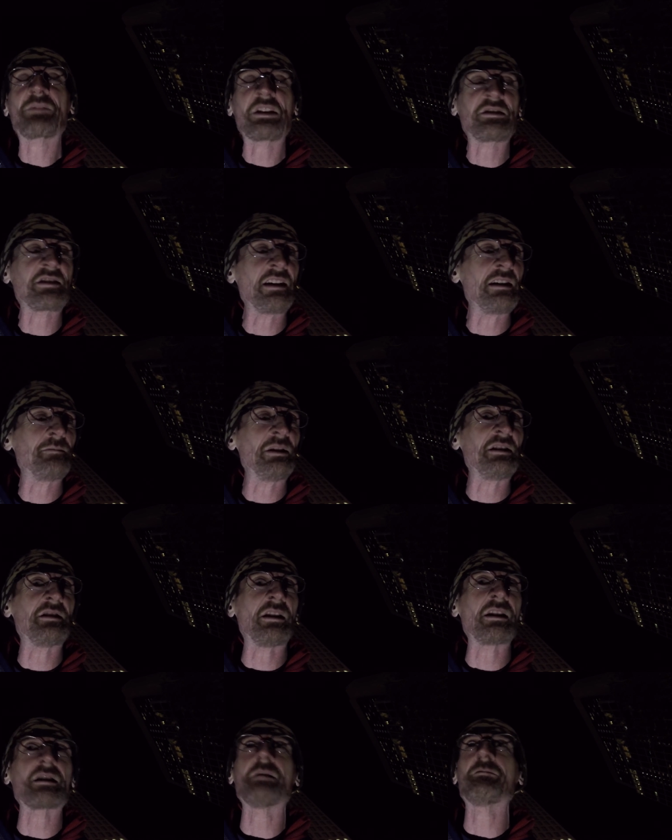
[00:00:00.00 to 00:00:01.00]
It's getting a bit
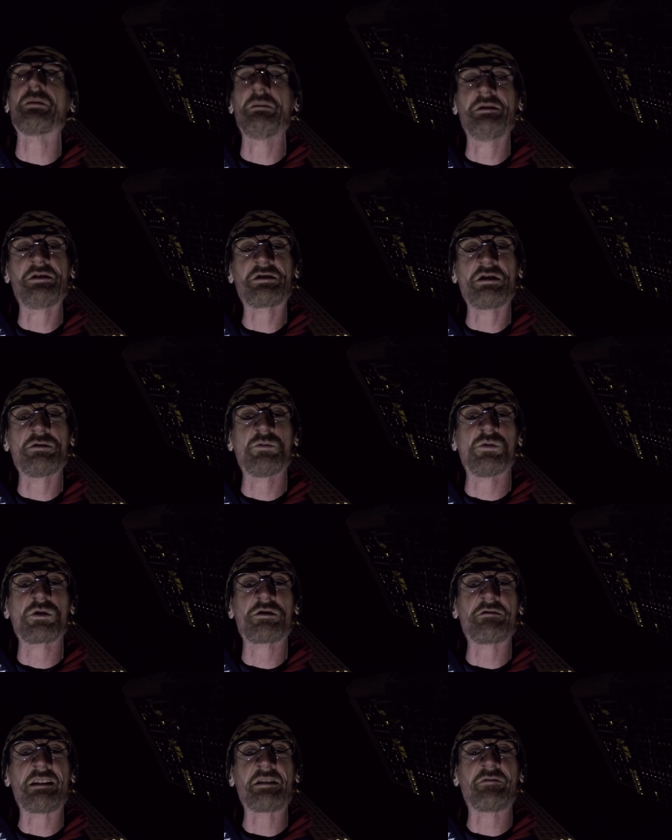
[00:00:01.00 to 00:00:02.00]
dark. I'm probably just going to
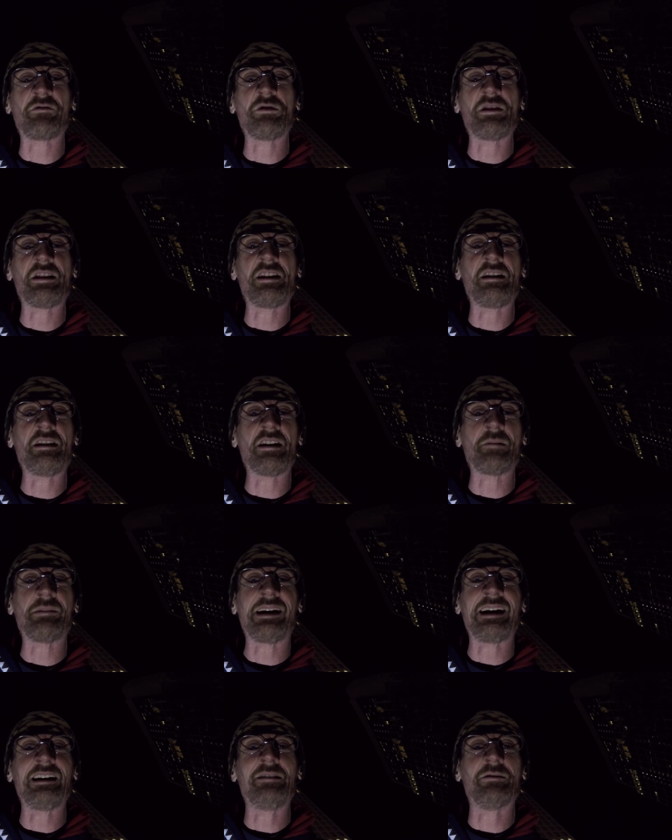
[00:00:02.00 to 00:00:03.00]
walk around a few of the
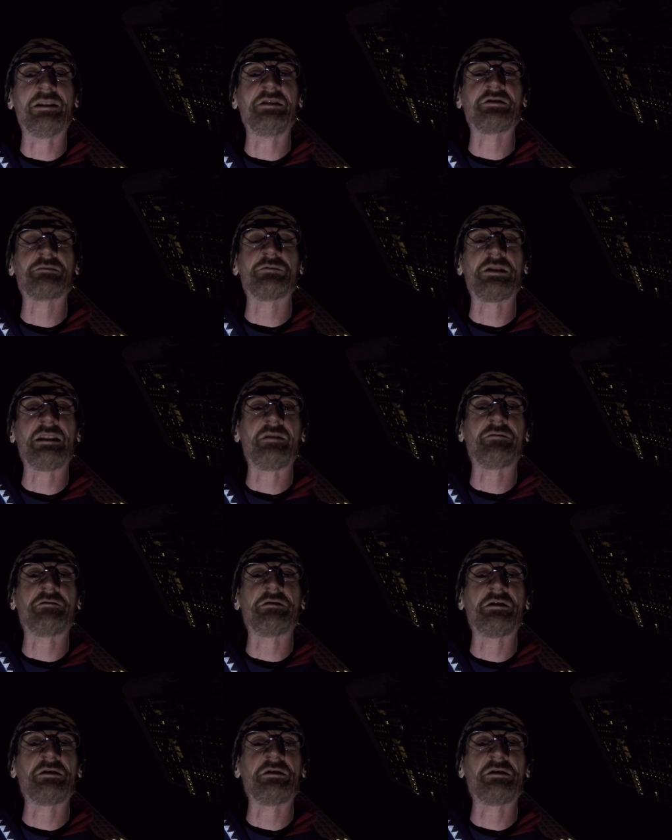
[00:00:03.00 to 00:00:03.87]
alleyways and whatever,